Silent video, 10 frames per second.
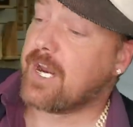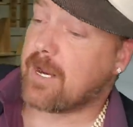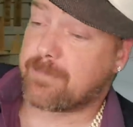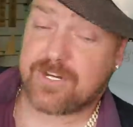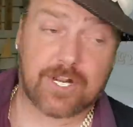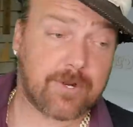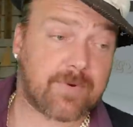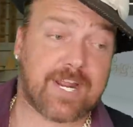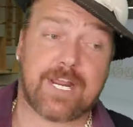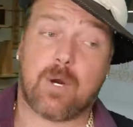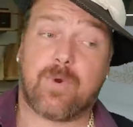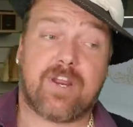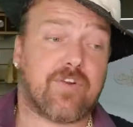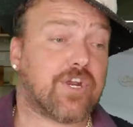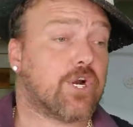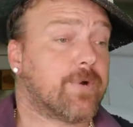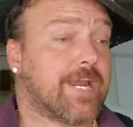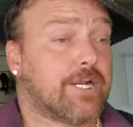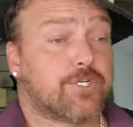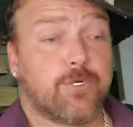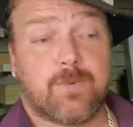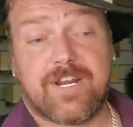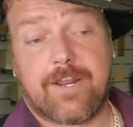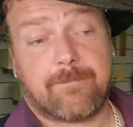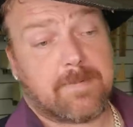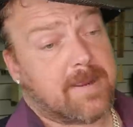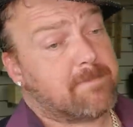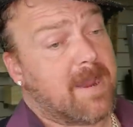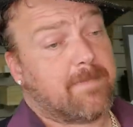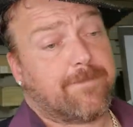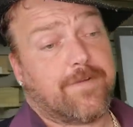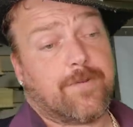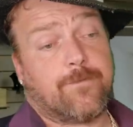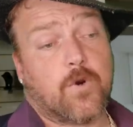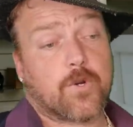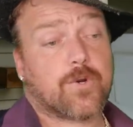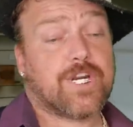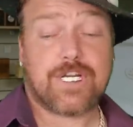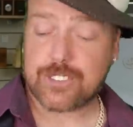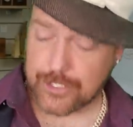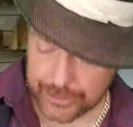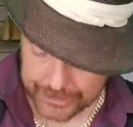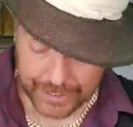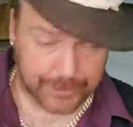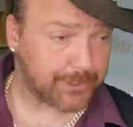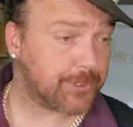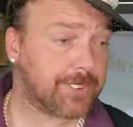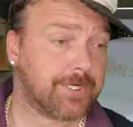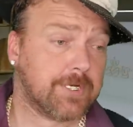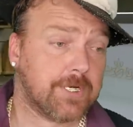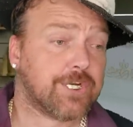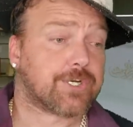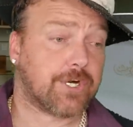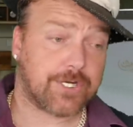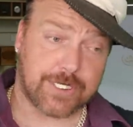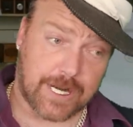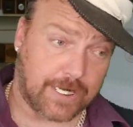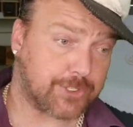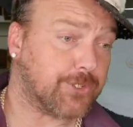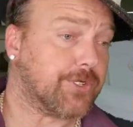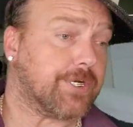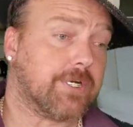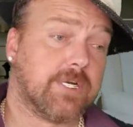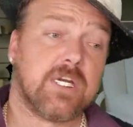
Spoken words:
And I'm telling you right now, whatever it go down to, it might be 54 degrees. Turn it down to it. Turn it down to it.